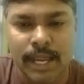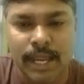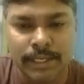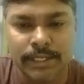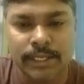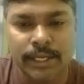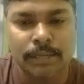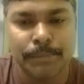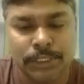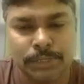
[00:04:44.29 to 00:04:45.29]

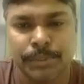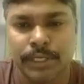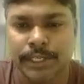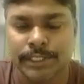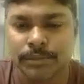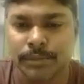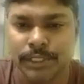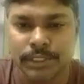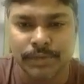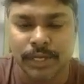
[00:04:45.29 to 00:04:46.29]
identical pitch period
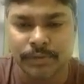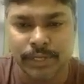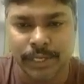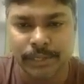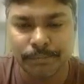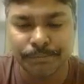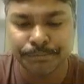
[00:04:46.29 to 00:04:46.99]
estimators we have taken,